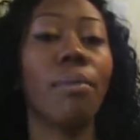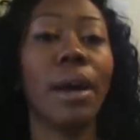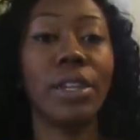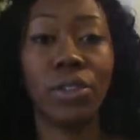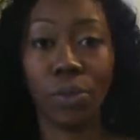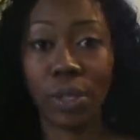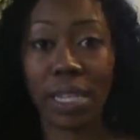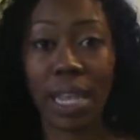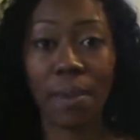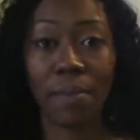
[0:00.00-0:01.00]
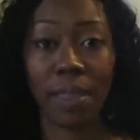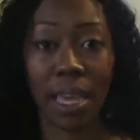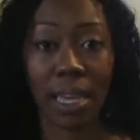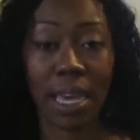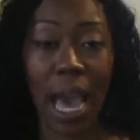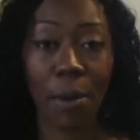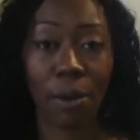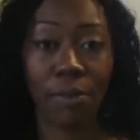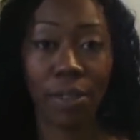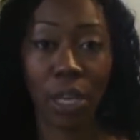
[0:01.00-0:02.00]
I do the same thing.
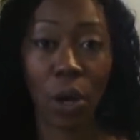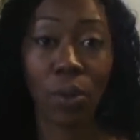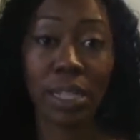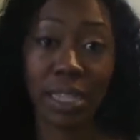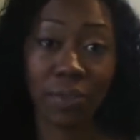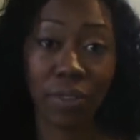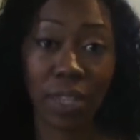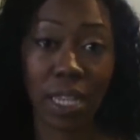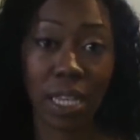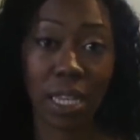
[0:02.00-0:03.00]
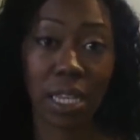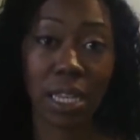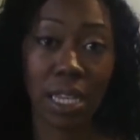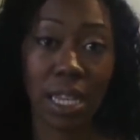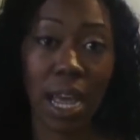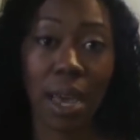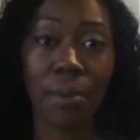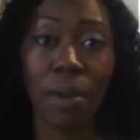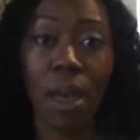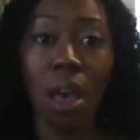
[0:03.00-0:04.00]
However, the only difference is this
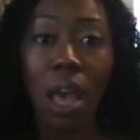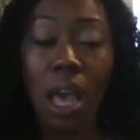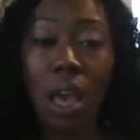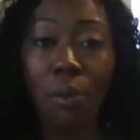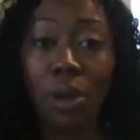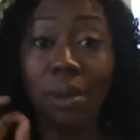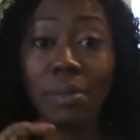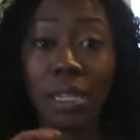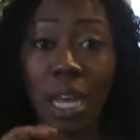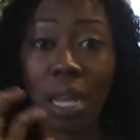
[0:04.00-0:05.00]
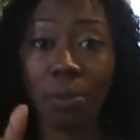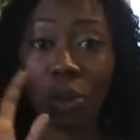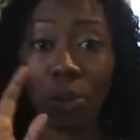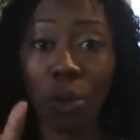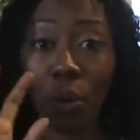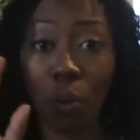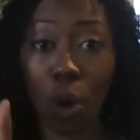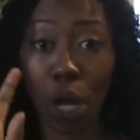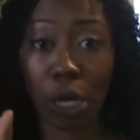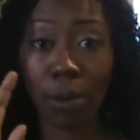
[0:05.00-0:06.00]
time when I'm done, I'm gonna put
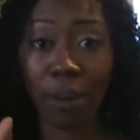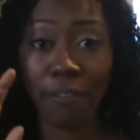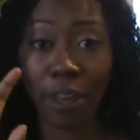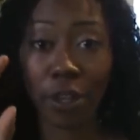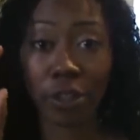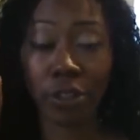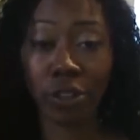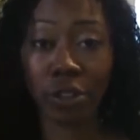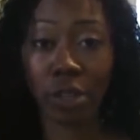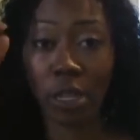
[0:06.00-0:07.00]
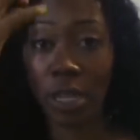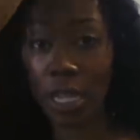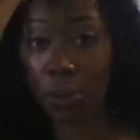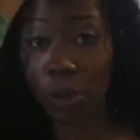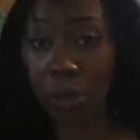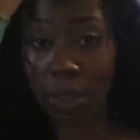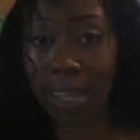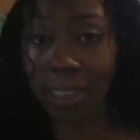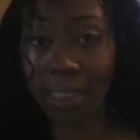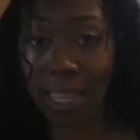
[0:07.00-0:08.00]
water on my fingers. I'm gonna go
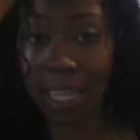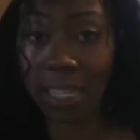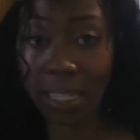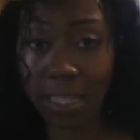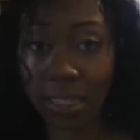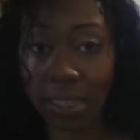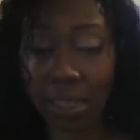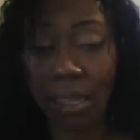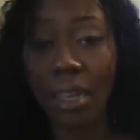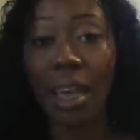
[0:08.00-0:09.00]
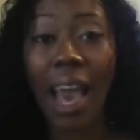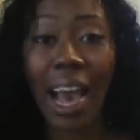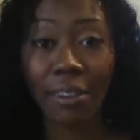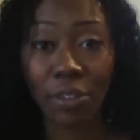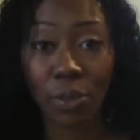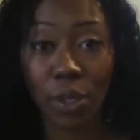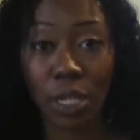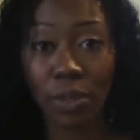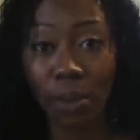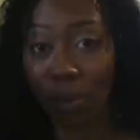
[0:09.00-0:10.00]
like this.
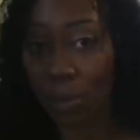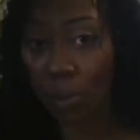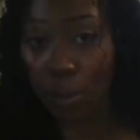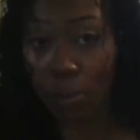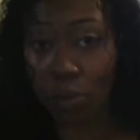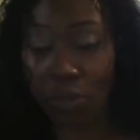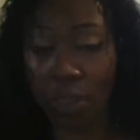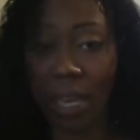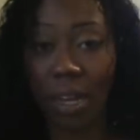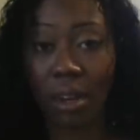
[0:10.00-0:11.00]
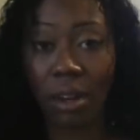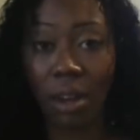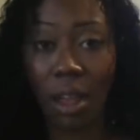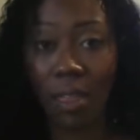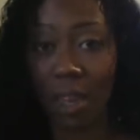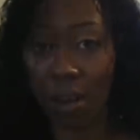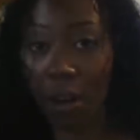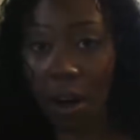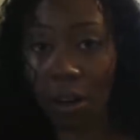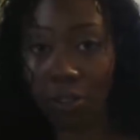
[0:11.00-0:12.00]
Afterwards, I'm gonna put mousse there, and then
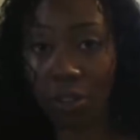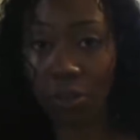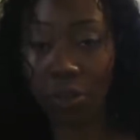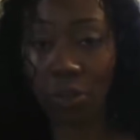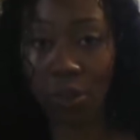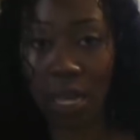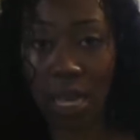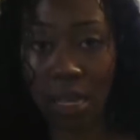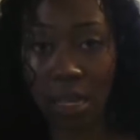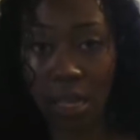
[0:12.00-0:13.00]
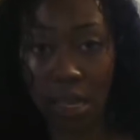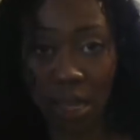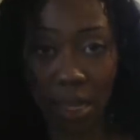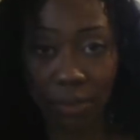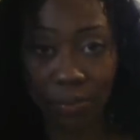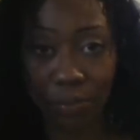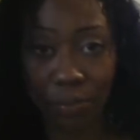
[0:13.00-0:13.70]
I'll also do that again.